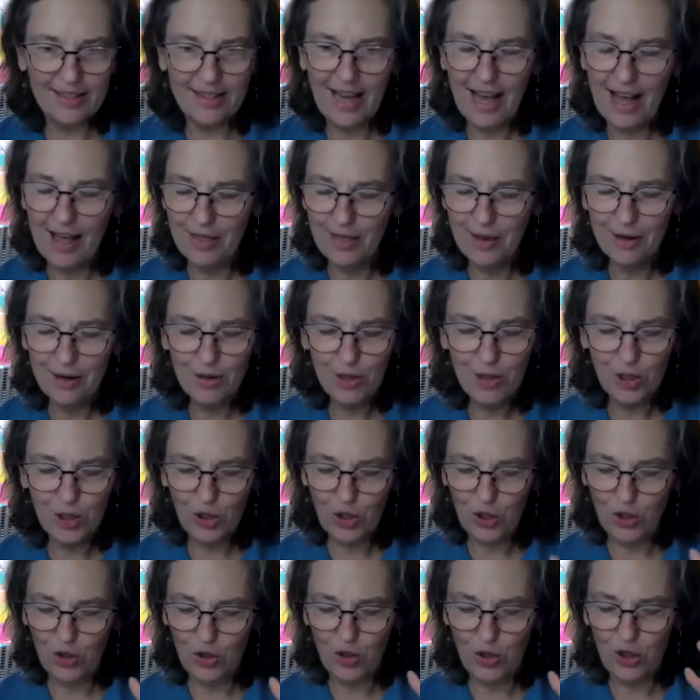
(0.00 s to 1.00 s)
that. They're
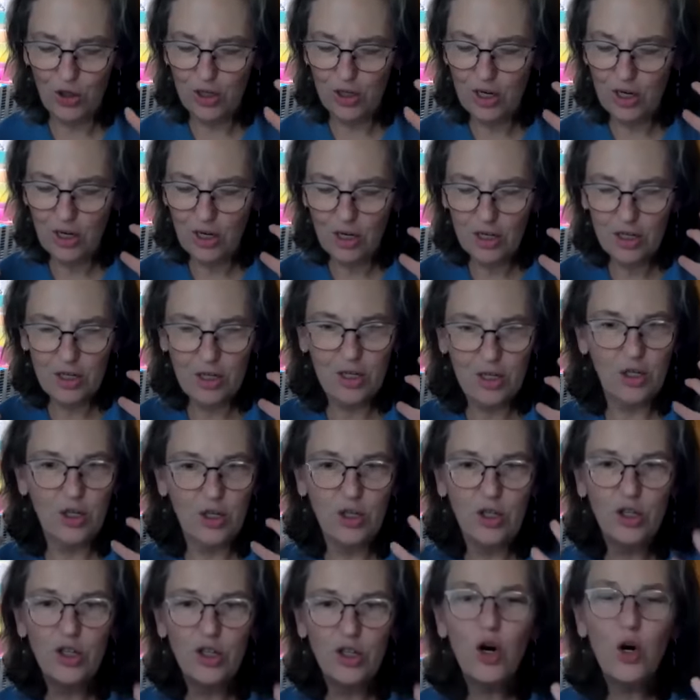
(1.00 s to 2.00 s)
just
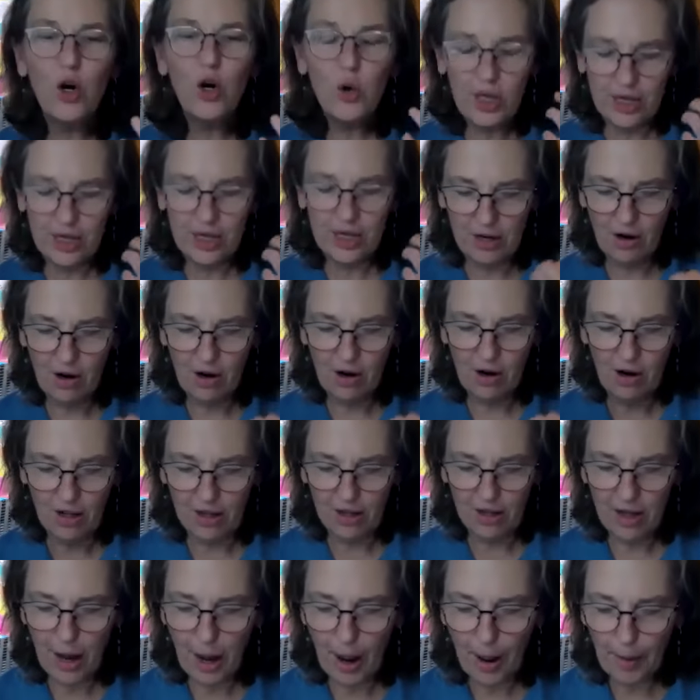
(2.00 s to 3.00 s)
soaking it
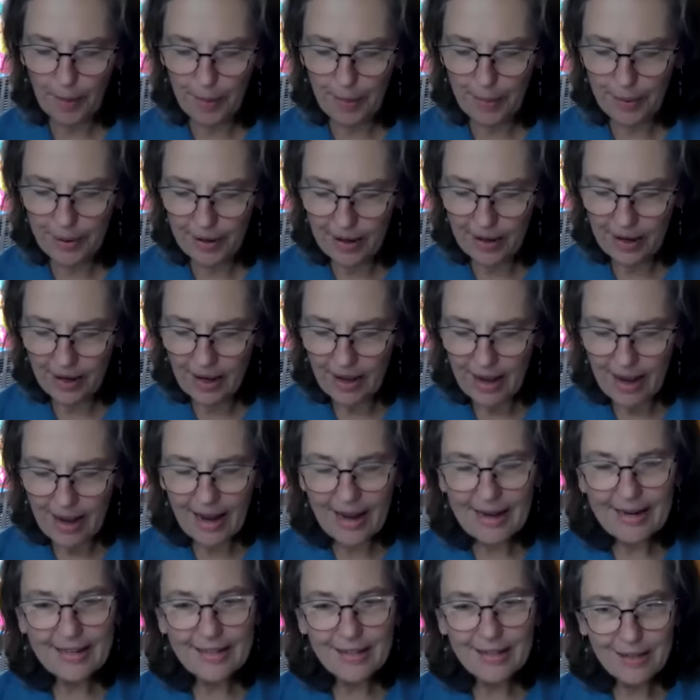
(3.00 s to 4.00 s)
all up.
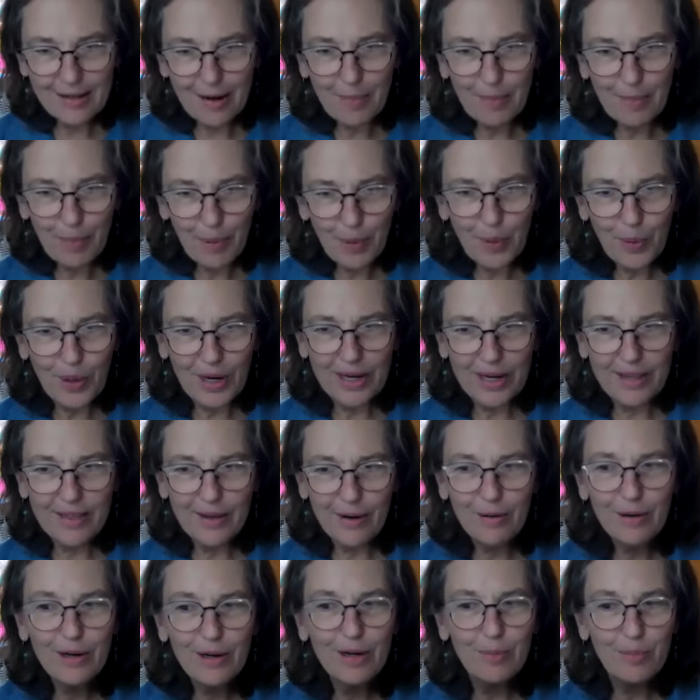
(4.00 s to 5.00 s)
And at some point,
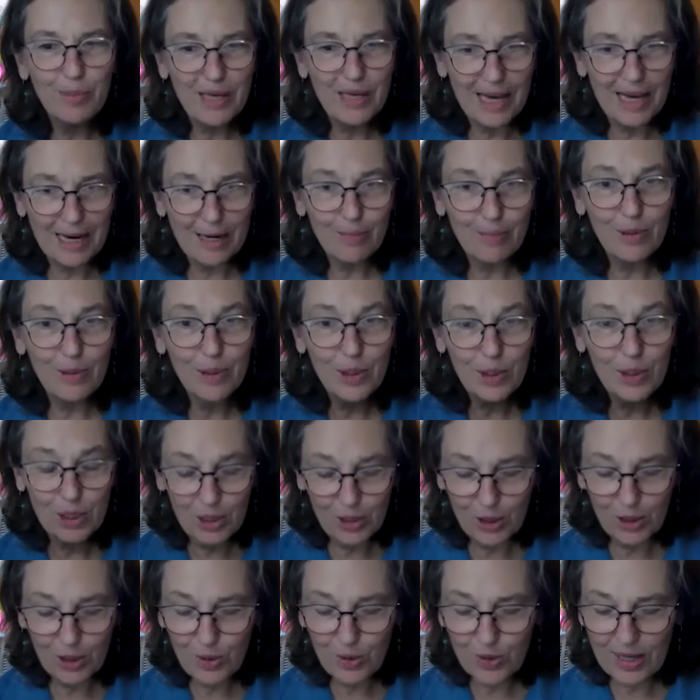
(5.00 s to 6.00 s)
they're going to be able to
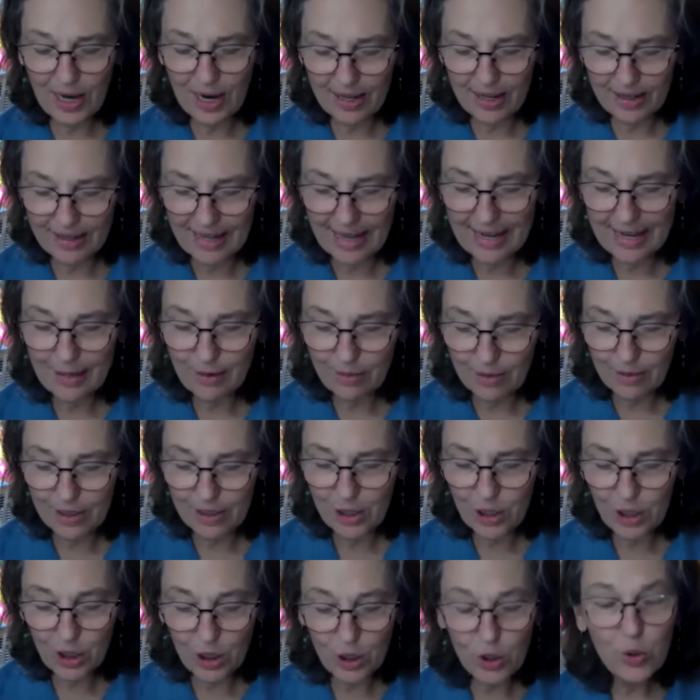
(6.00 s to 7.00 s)
use that
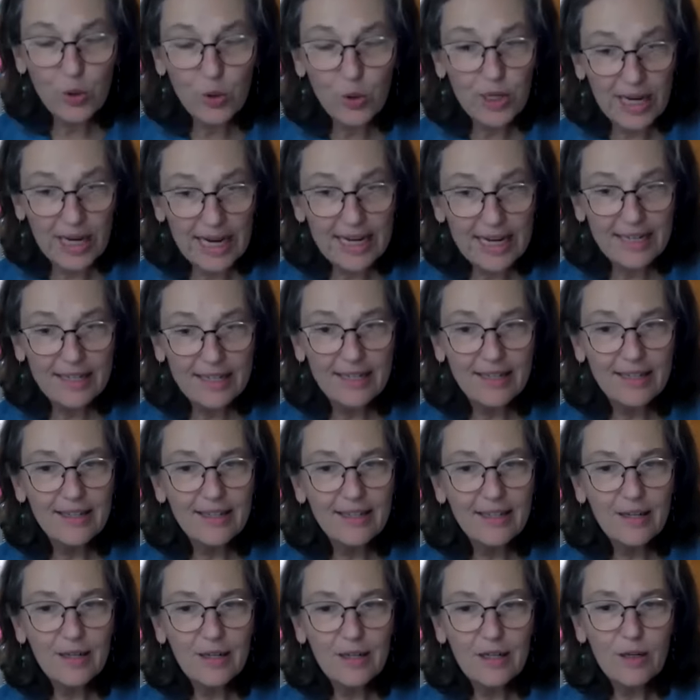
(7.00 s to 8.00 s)
language to create
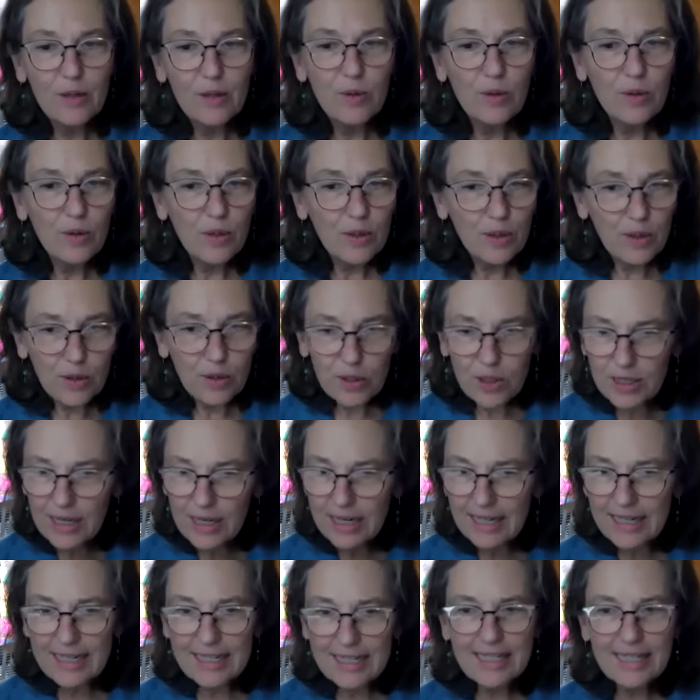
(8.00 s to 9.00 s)

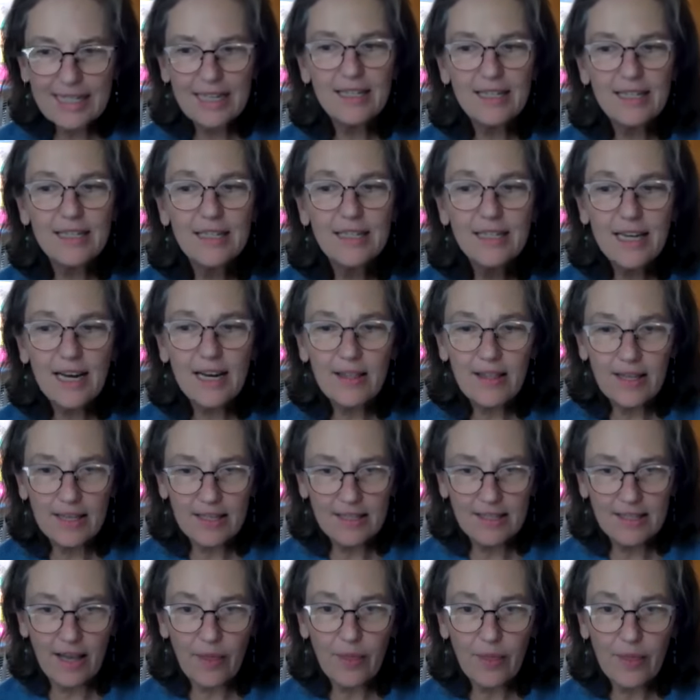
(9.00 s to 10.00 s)
sentences and say
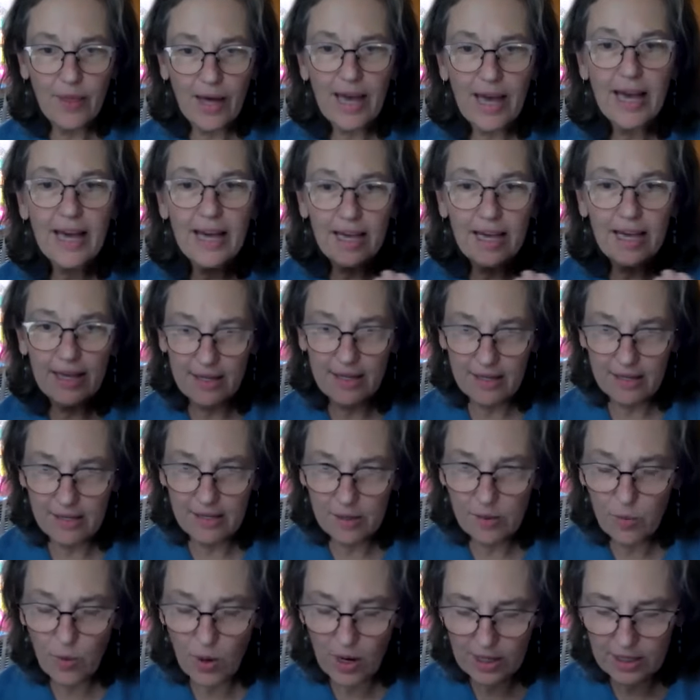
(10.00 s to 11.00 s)
things that they
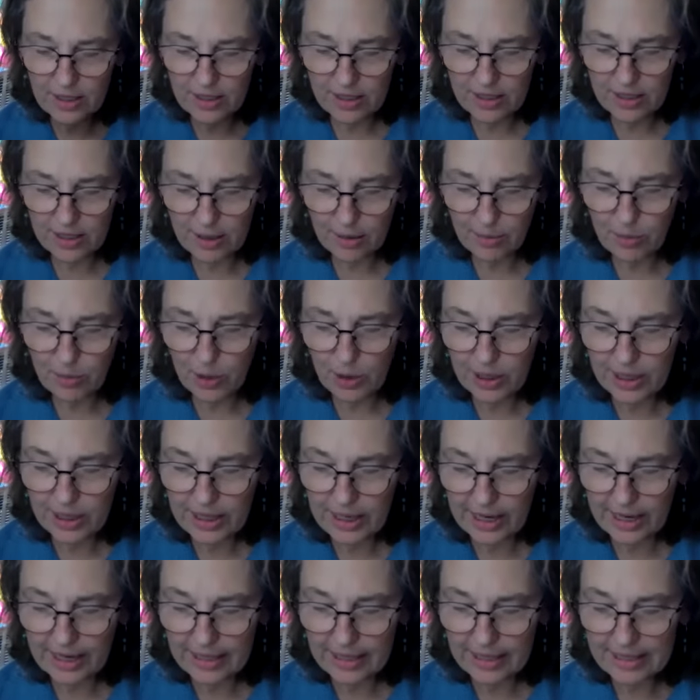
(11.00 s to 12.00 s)
want to
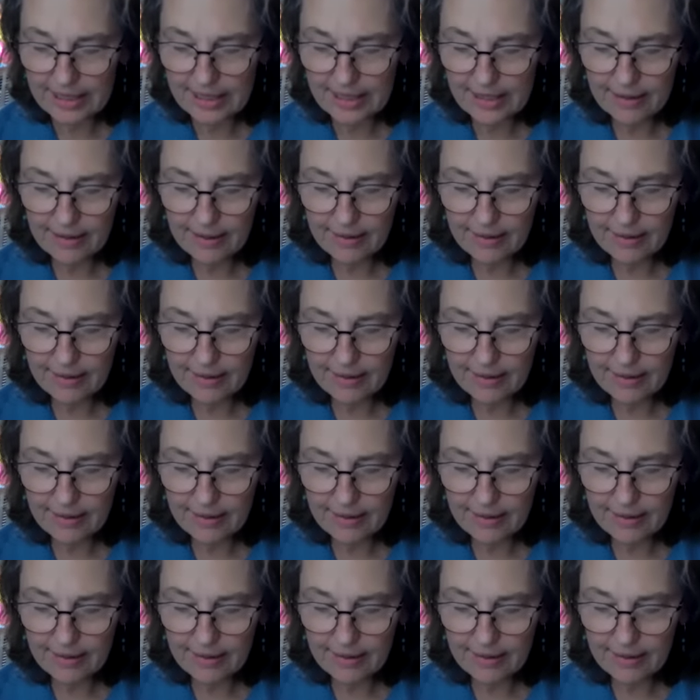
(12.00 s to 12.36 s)
communicate.